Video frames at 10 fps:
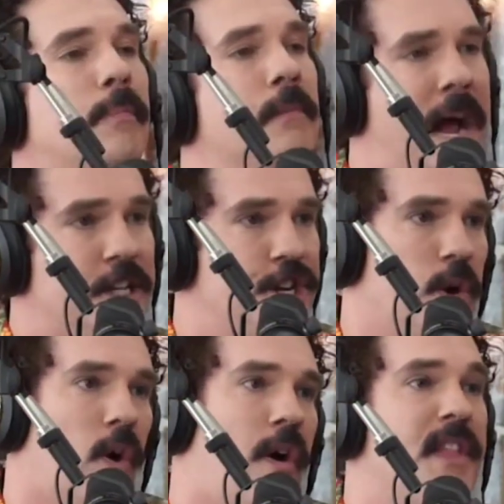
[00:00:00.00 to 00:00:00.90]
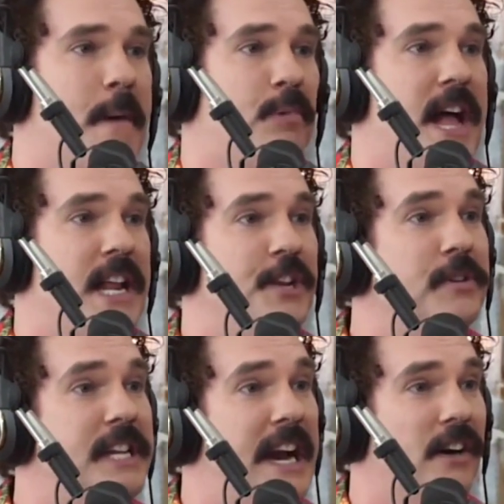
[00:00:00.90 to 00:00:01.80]
imagine you're on that plane and you
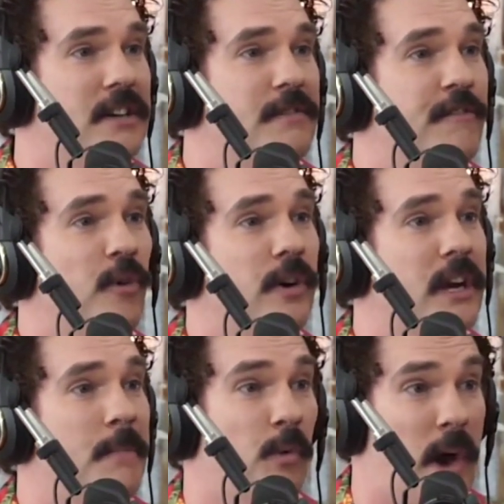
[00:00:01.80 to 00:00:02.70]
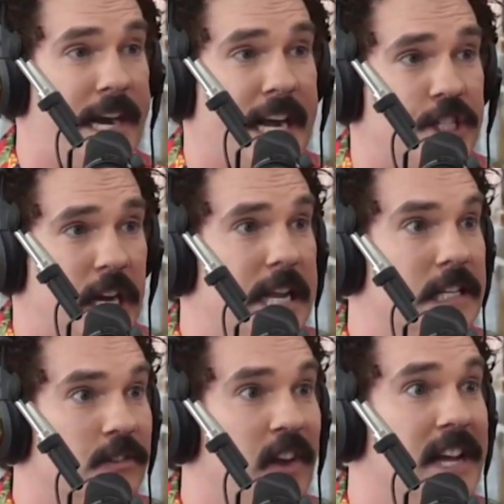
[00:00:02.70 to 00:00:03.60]
see Harrison Ford coming right at you in
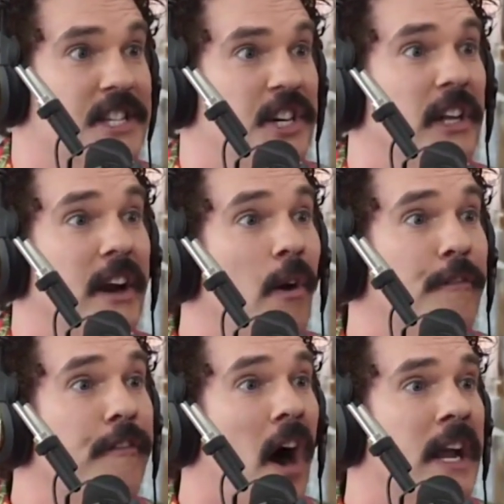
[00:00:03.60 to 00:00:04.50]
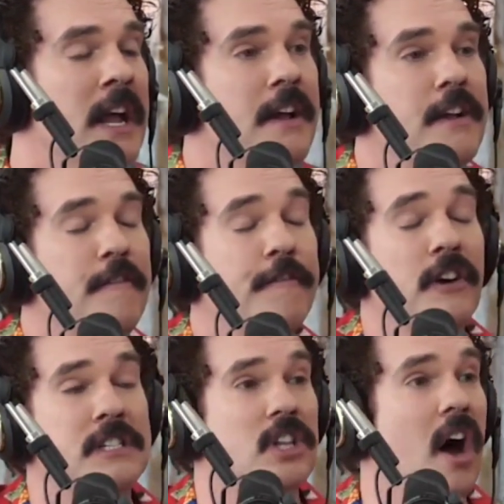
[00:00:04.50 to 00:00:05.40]
his face, and you're like, "Oh fuck!"
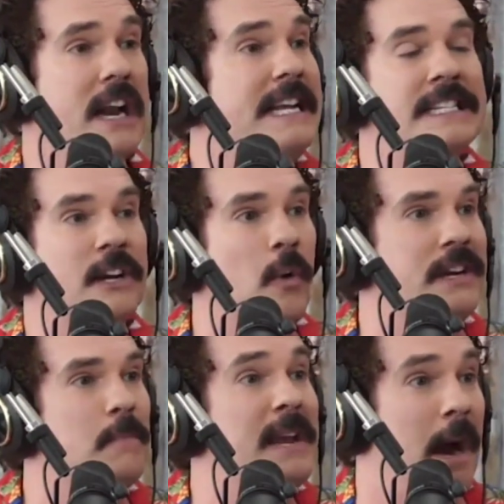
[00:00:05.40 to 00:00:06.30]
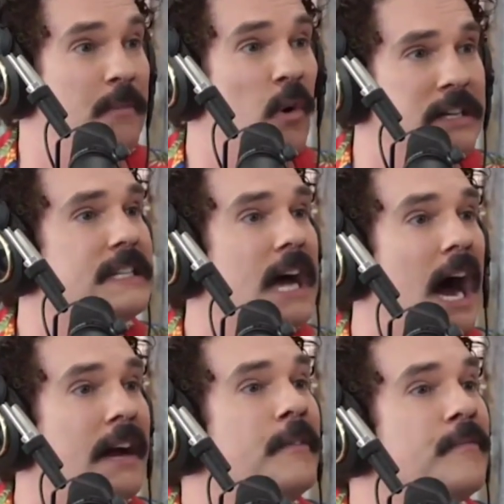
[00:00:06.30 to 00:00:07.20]
First thought isn't going to be, "I'm going to
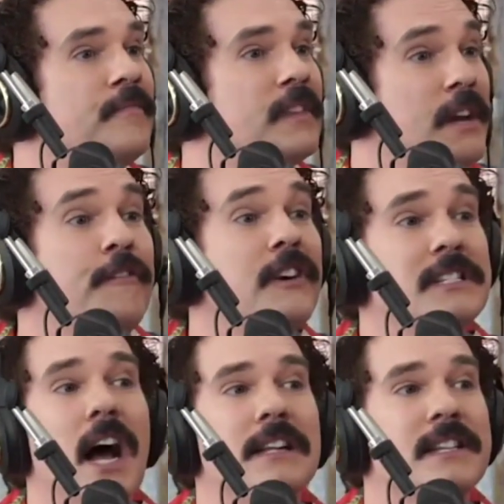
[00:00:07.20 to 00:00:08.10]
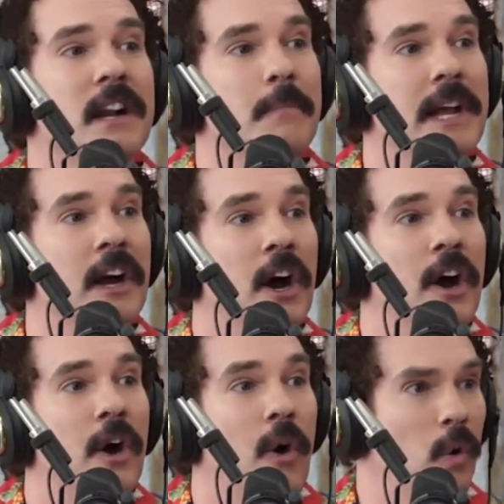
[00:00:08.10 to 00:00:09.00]
die." Your first thought's going to be,
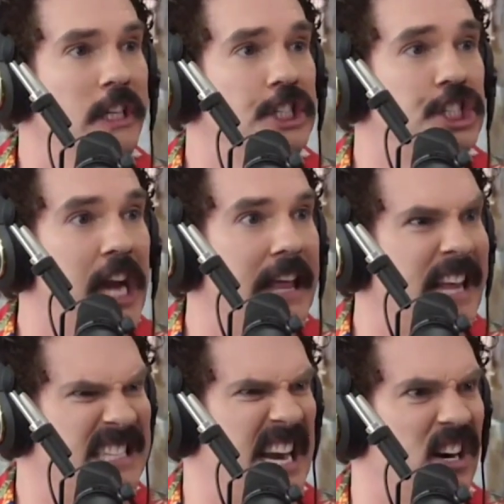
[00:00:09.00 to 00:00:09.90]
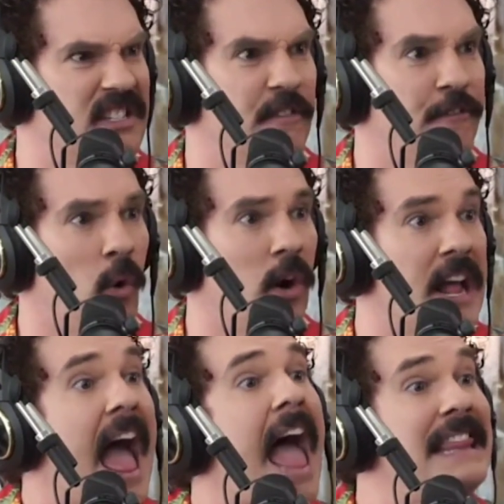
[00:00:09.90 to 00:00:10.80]
"Holy shit, that's Harrison
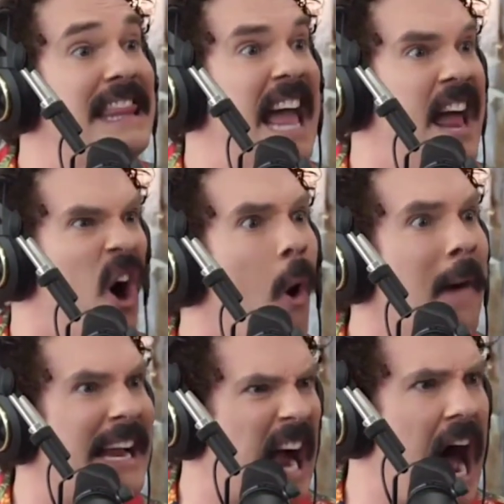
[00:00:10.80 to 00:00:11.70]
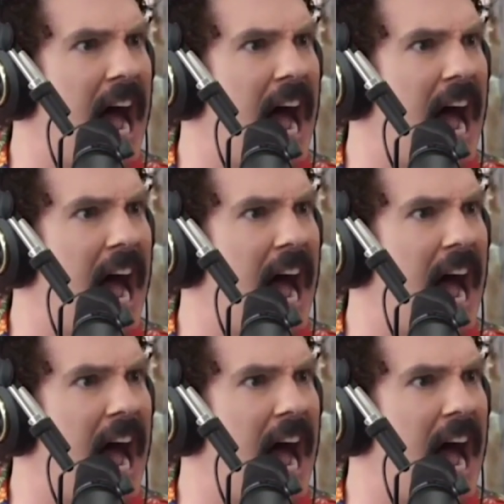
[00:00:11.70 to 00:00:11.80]
Ford!" And then, "Oh my god,